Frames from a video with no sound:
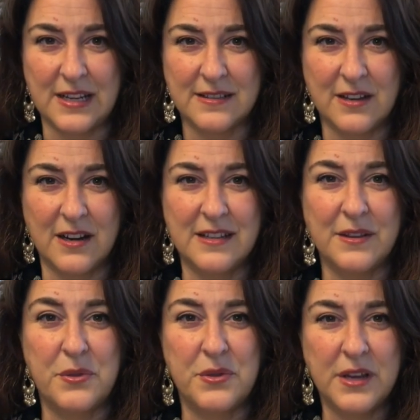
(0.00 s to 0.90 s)
It's hard to
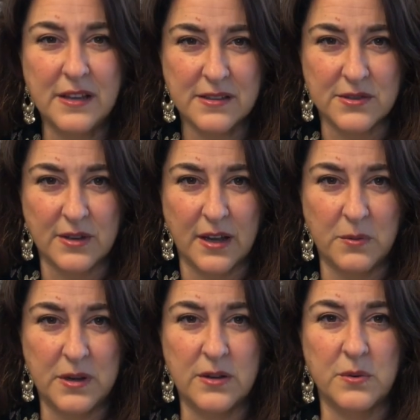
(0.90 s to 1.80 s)
think straight
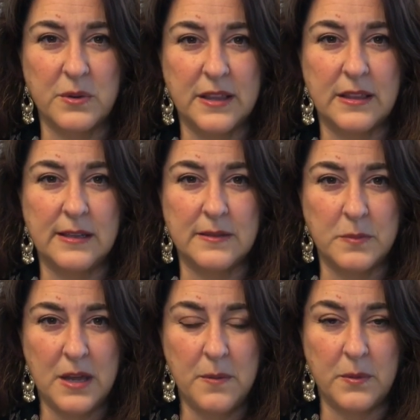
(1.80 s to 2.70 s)
when you're with these
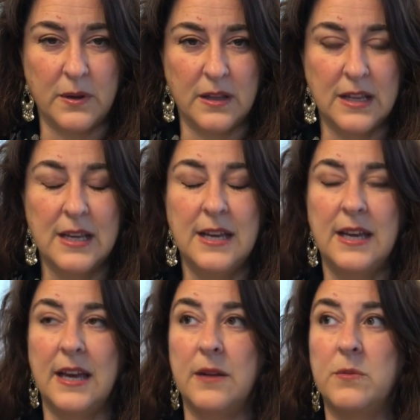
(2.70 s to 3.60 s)
people
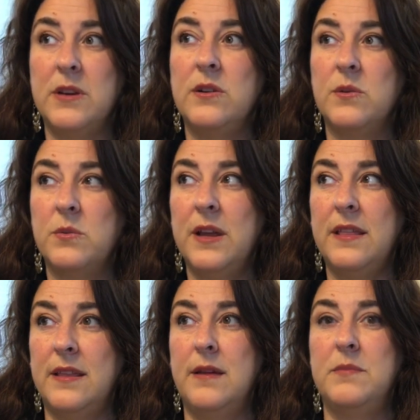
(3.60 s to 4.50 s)
and when you're
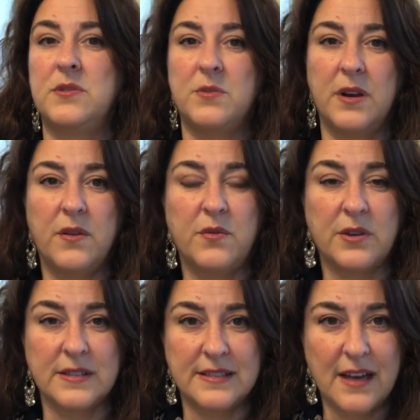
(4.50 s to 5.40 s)
with them
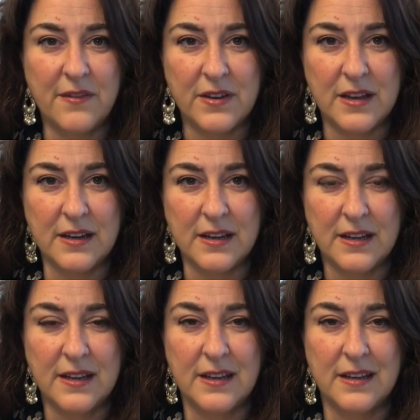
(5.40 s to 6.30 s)
24/7,
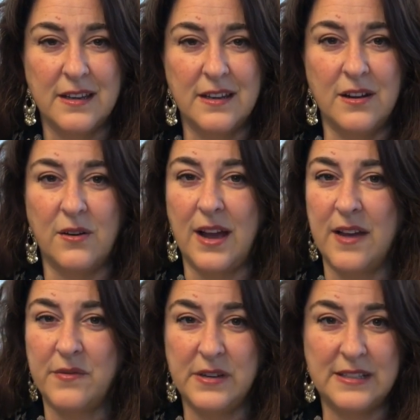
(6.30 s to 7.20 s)

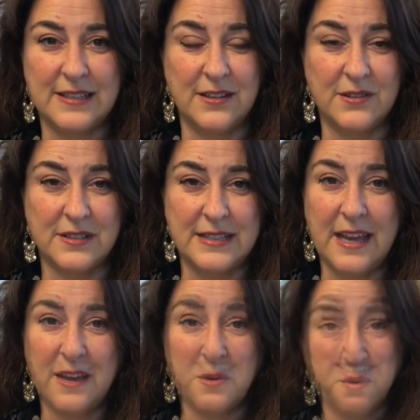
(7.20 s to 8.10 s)
every single
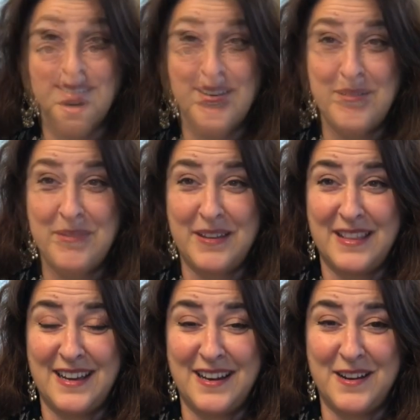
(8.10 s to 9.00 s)
day. Sorry about
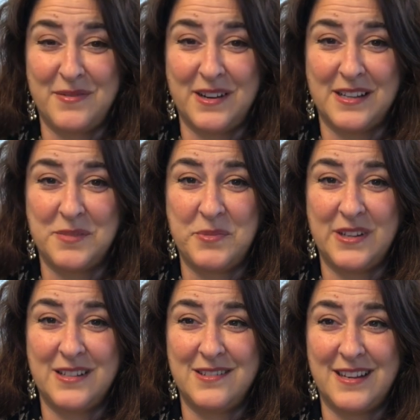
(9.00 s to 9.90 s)
that. I forgot to
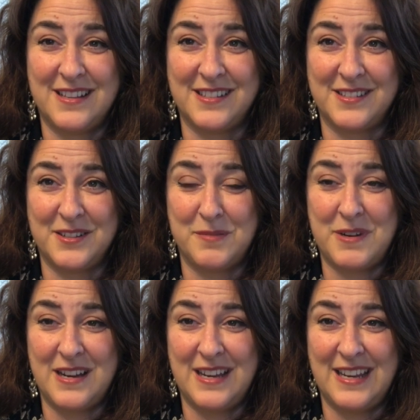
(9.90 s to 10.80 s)
put Do Not Disturb
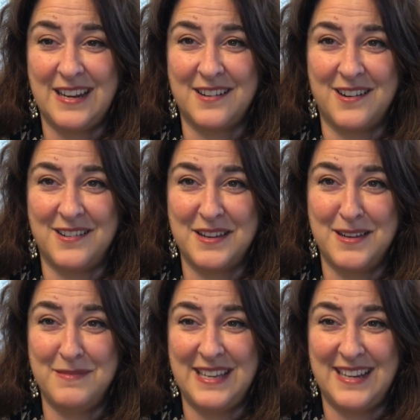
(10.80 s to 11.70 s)
on, and a call
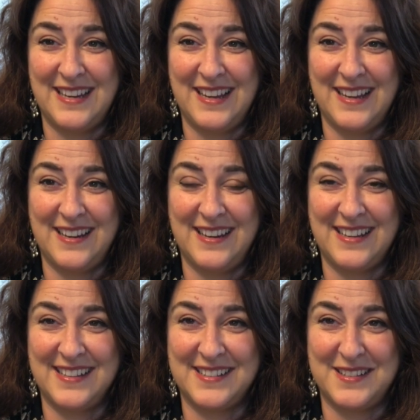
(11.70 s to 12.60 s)
came in and
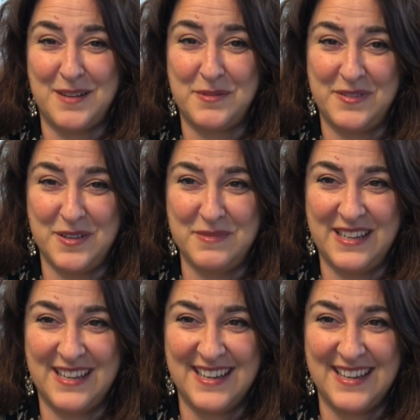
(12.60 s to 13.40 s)
it stopped filming.